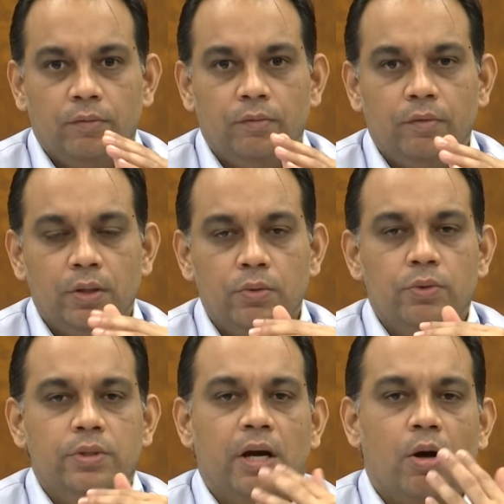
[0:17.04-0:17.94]
we
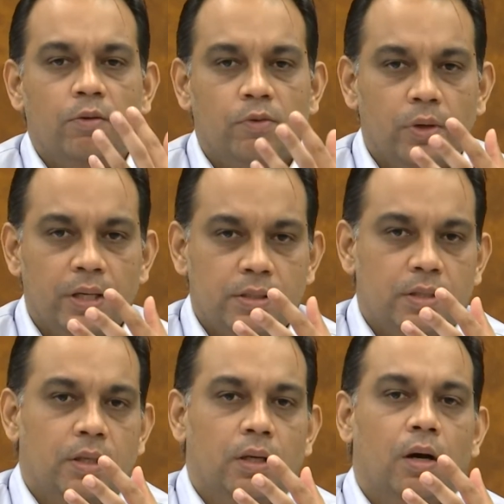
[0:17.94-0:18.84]
use the counterflow heat
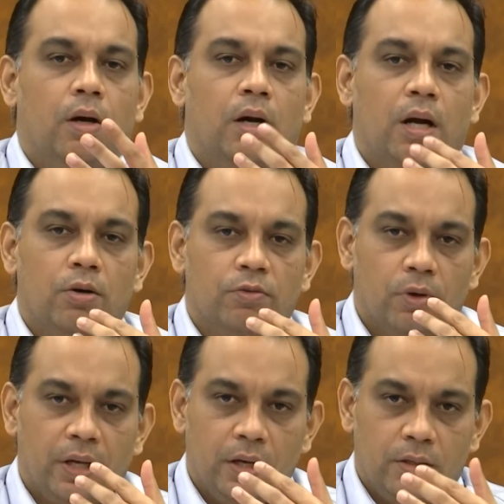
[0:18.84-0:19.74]
sink or
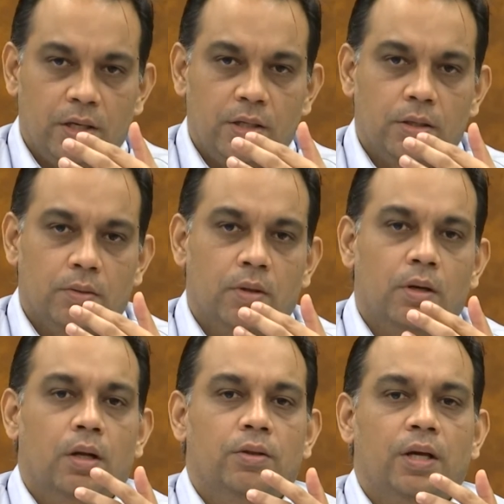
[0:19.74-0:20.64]
counterflow heat exchanger
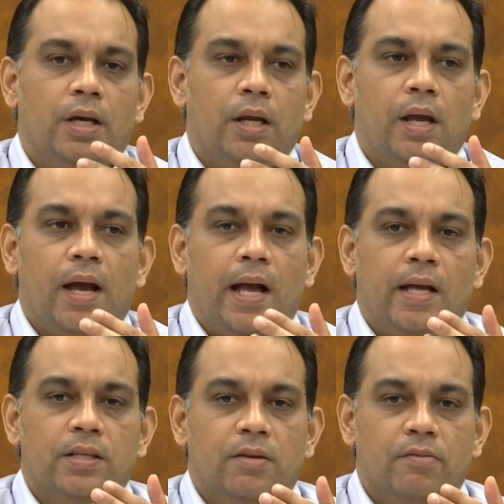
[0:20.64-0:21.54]
theory
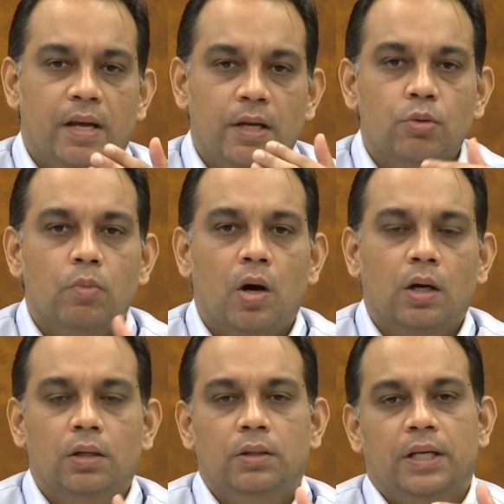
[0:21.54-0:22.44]
as a way to
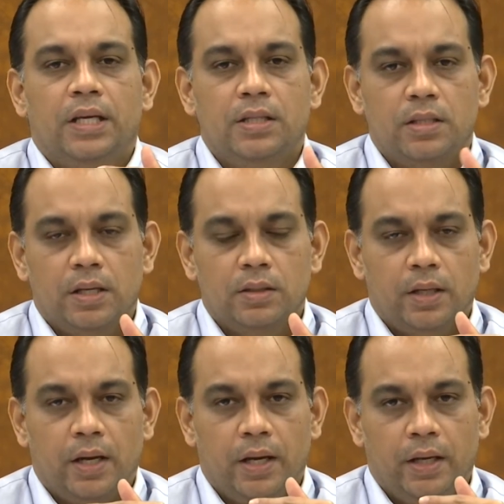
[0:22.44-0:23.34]
model the heat sinks,
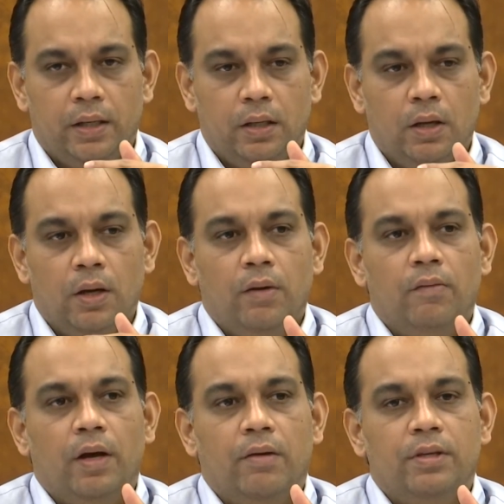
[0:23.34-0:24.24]
and
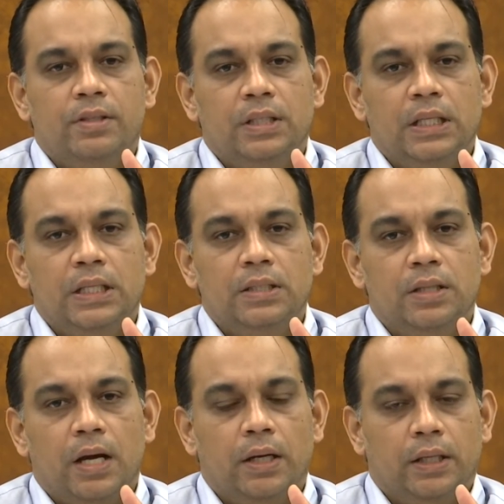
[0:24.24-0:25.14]
where we see is
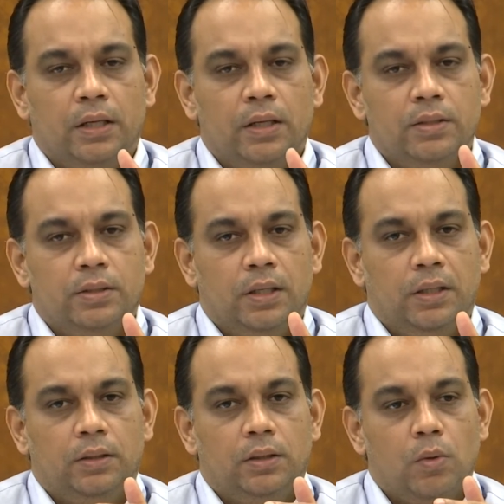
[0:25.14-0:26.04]
that
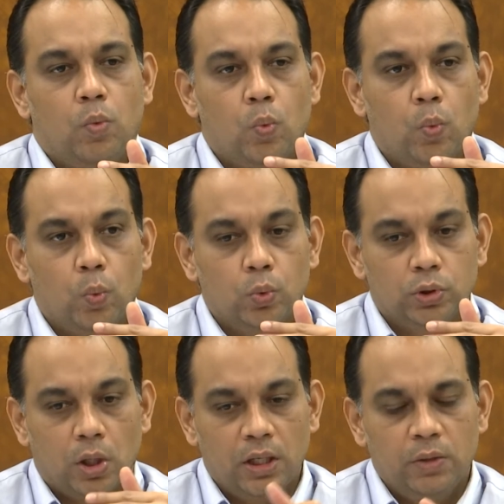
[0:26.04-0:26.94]
the
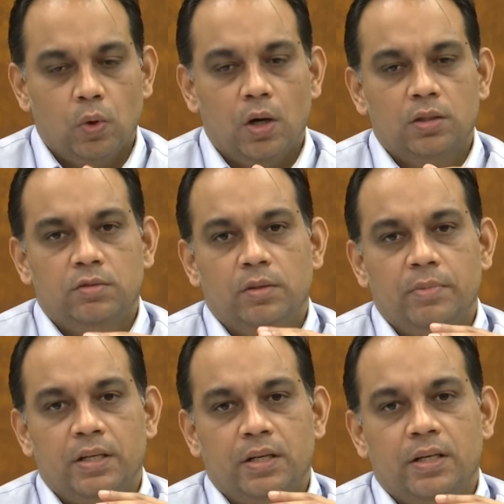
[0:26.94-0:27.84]
solid walls will
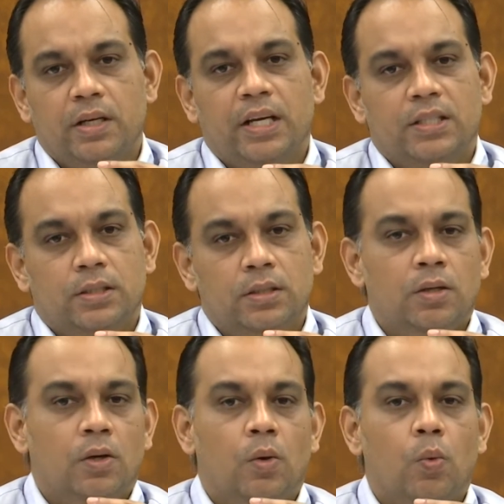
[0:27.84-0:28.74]
be treated as
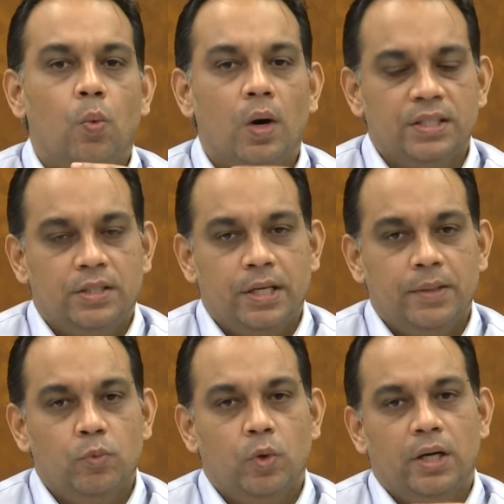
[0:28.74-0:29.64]
one
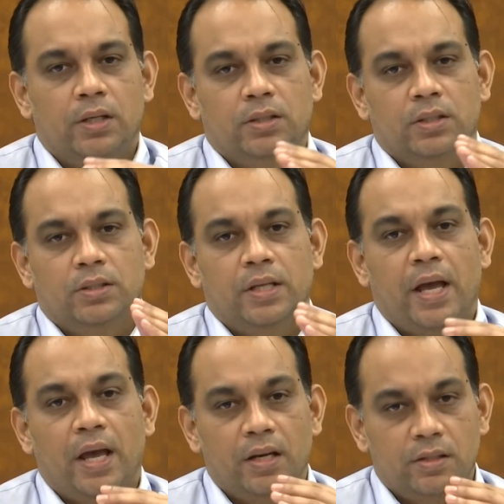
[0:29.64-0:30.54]
stream versus
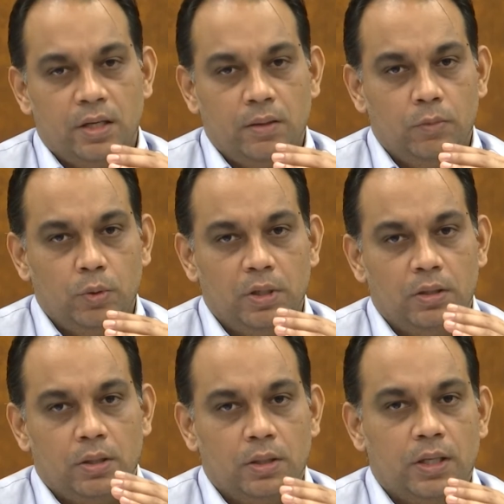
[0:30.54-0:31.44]
the air stream to be
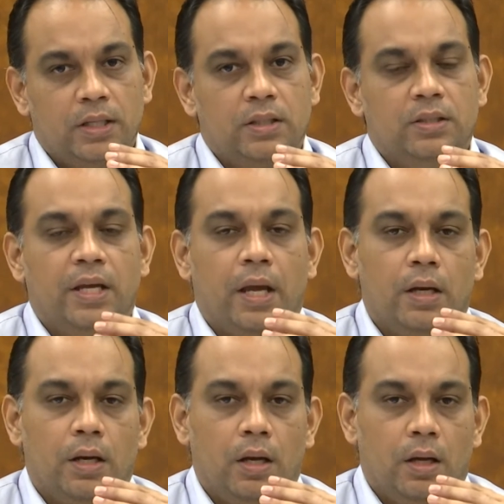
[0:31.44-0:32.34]
treated as a
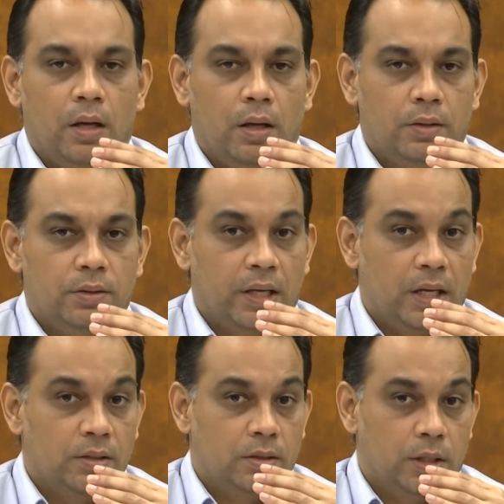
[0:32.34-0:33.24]

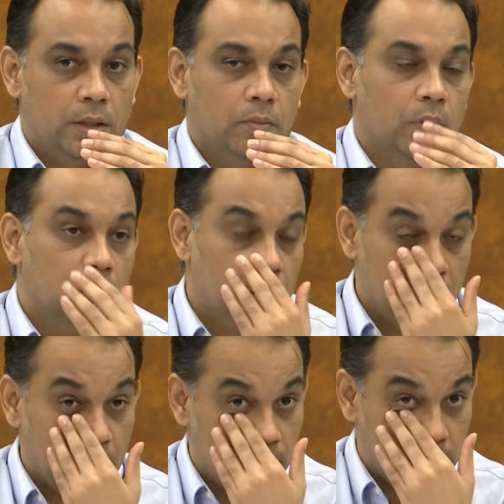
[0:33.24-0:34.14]
second stream,
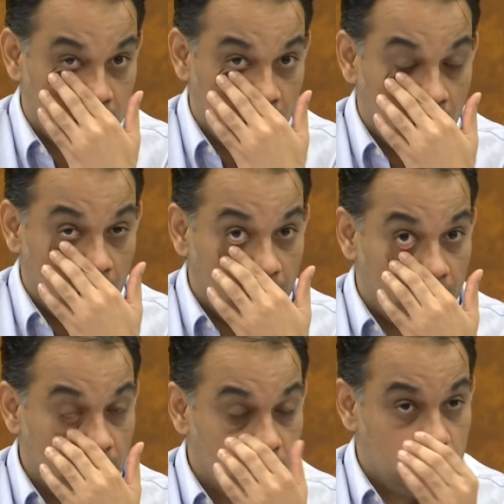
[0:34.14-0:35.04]
that is,
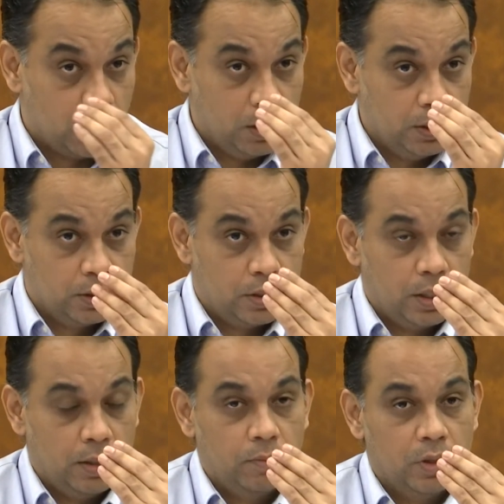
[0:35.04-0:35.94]
and the
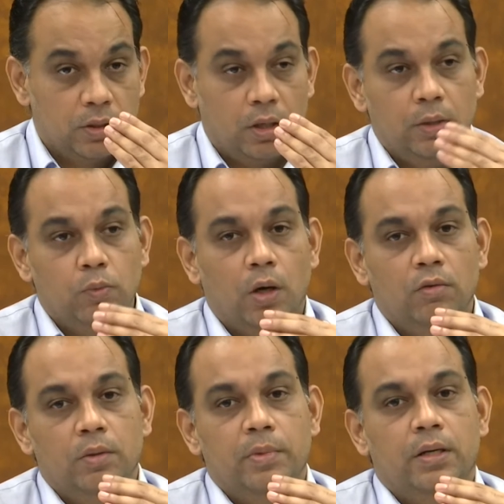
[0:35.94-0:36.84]
solid wall
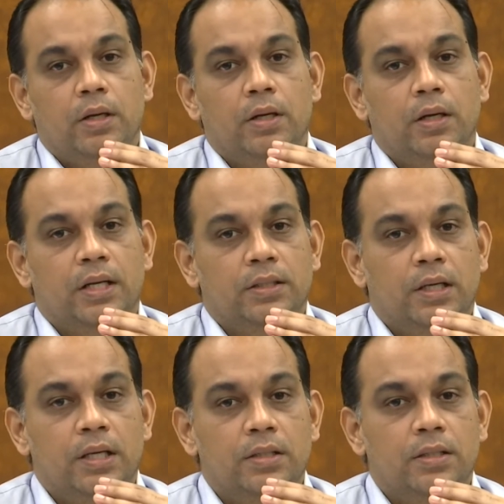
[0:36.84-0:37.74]
will be treated as a
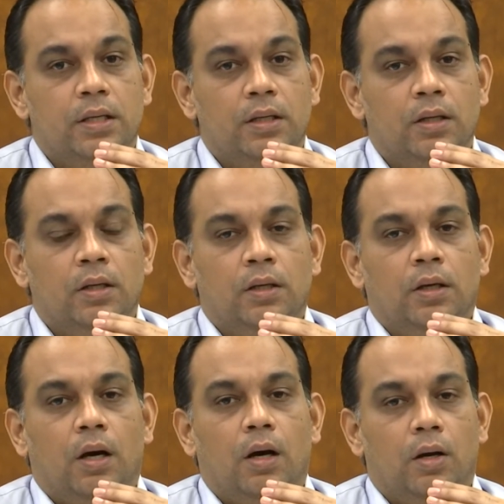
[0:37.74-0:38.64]
heat sink
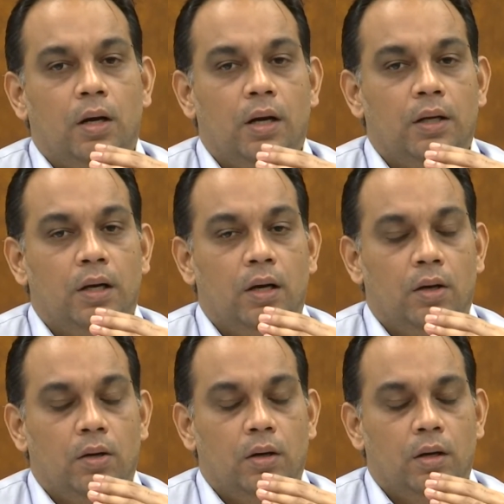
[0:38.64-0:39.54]
or
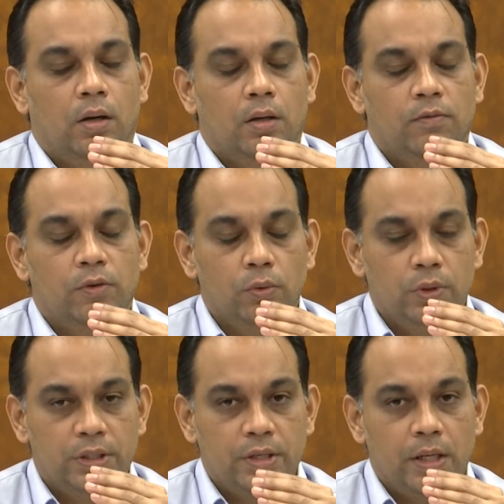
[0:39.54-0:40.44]
a
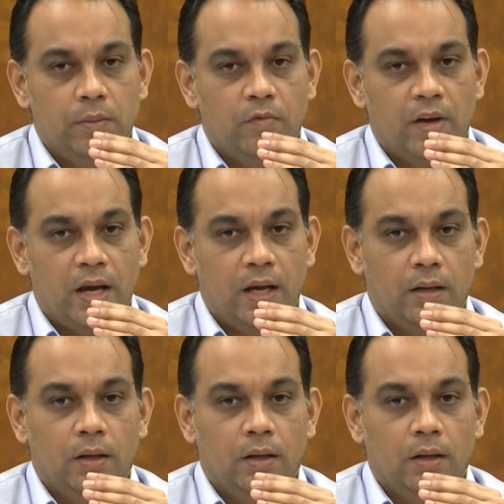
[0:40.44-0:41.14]
fluid stream where